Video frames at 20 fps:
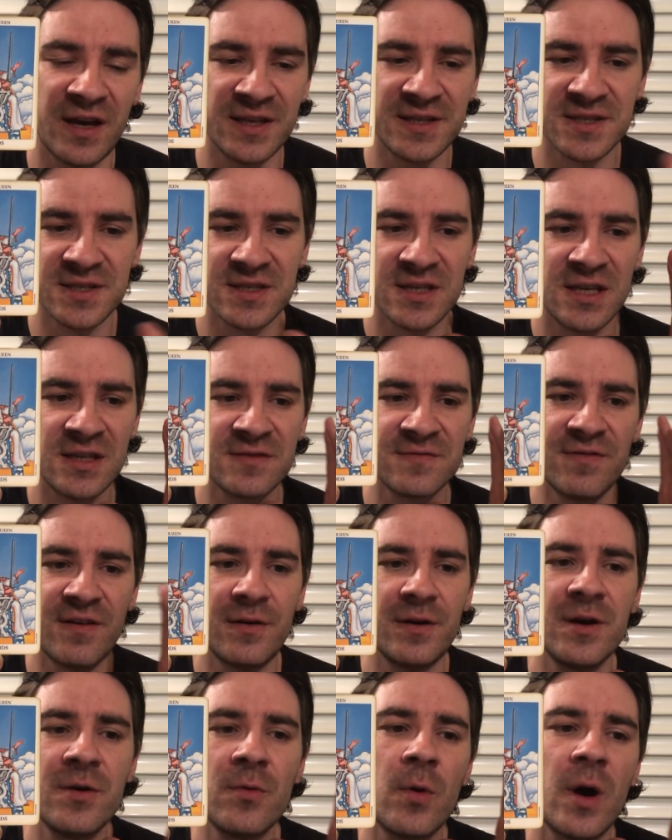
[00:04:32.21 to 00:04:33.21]
It's it's
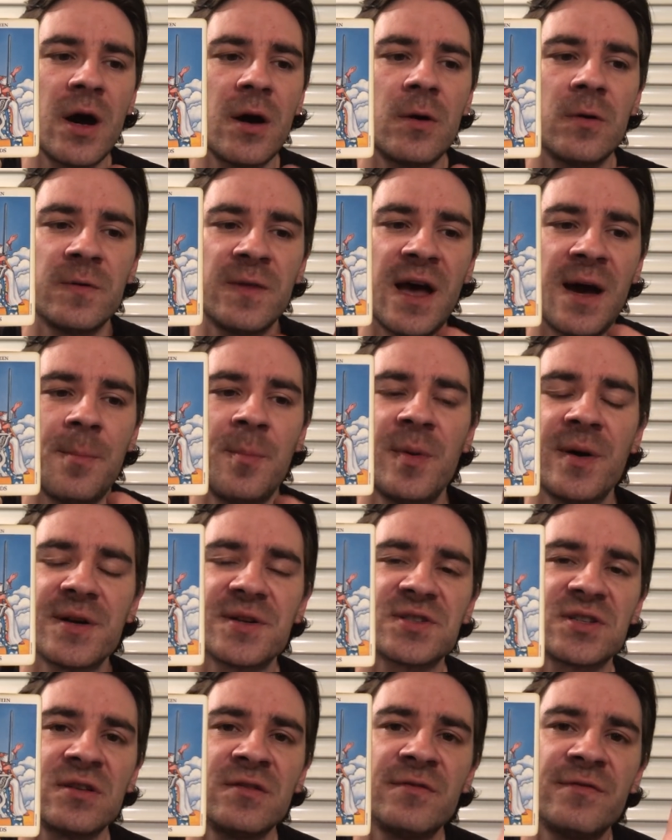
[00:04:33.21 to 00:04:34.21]
very well, that
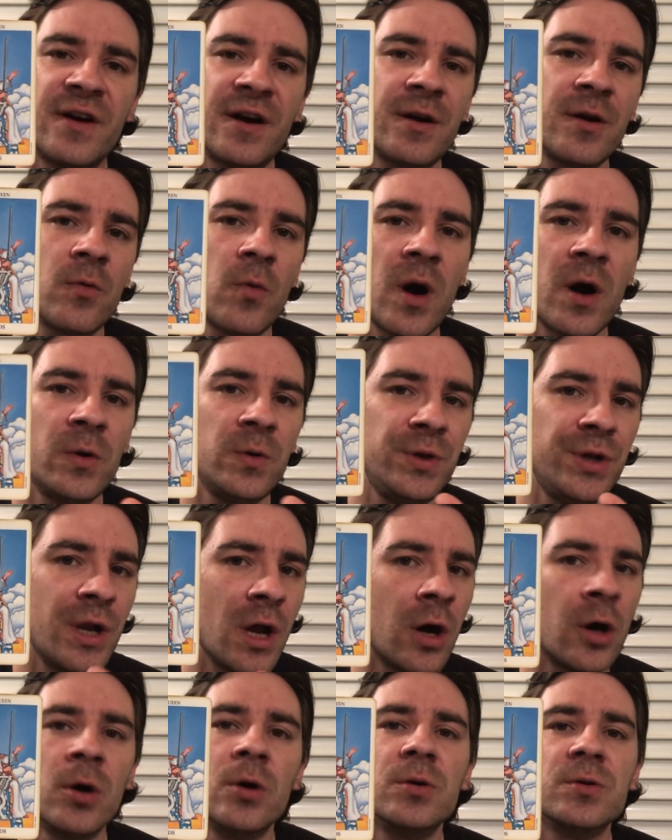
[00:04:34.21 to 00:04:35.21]
person very well
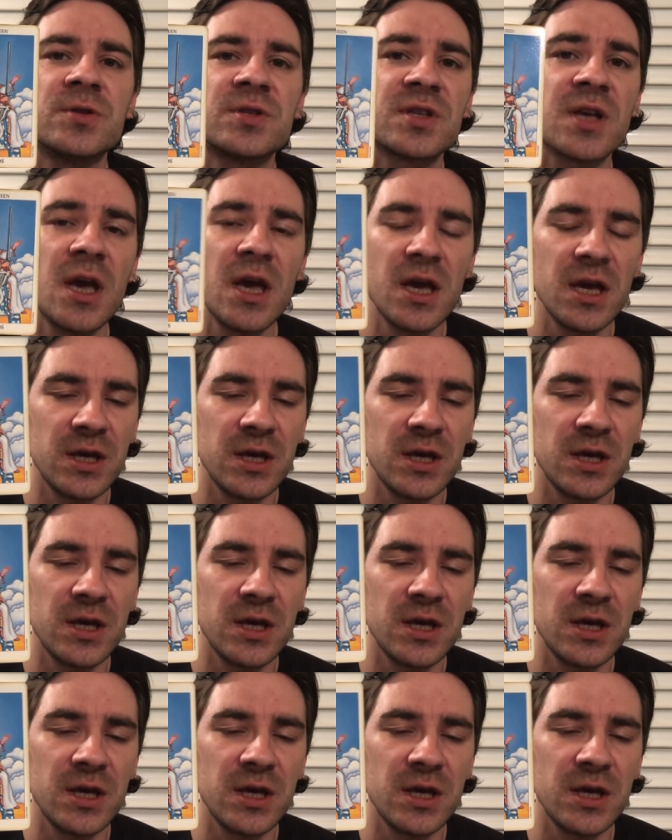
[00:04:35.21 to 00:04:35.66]
knows,